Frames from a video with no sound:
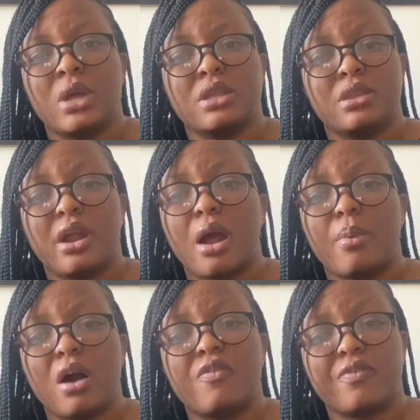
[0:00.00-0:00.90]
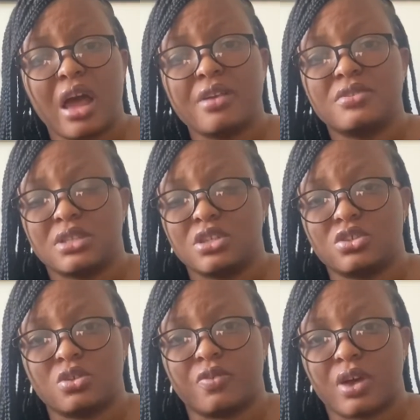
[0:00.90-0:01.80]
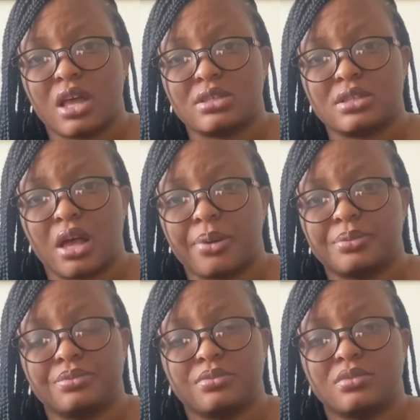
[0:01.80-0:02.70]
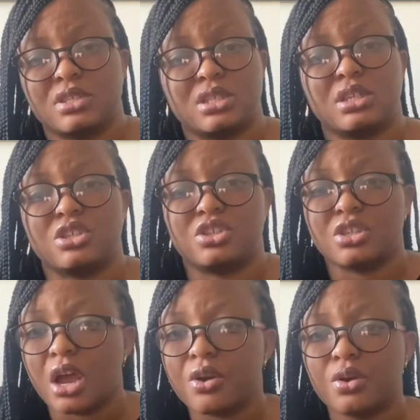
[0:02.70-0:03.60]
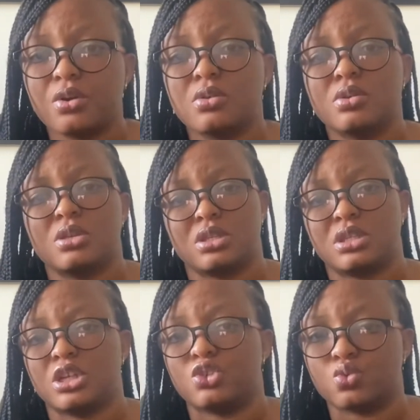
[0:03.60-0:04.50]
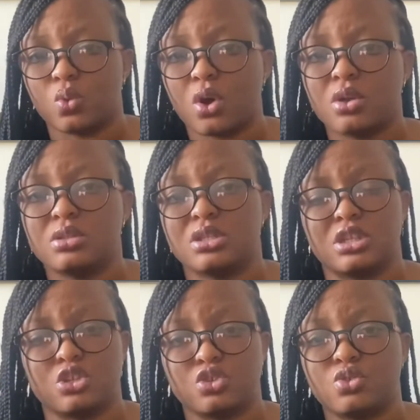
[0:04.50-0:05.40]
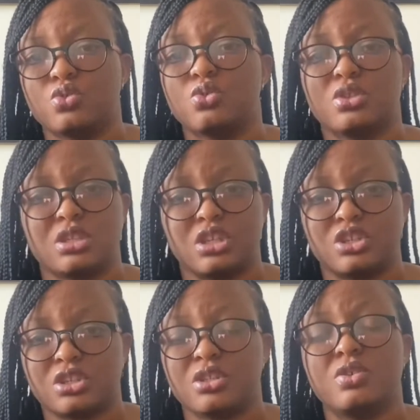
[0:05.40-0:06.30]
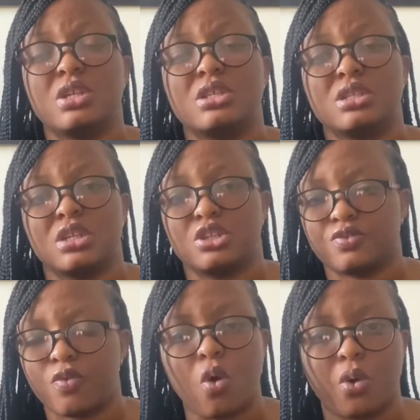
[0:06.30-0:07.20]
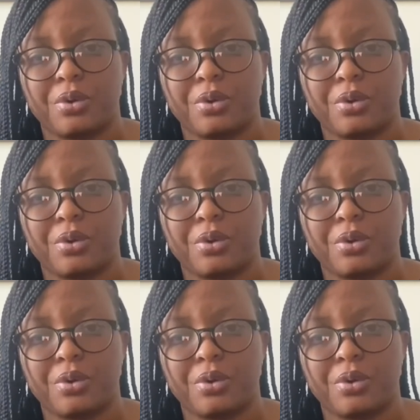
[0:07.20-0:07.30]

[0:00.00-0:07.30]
There are about 5 stages of cancer: stage 0, stage 1, stage 2, stage 3, stage 4.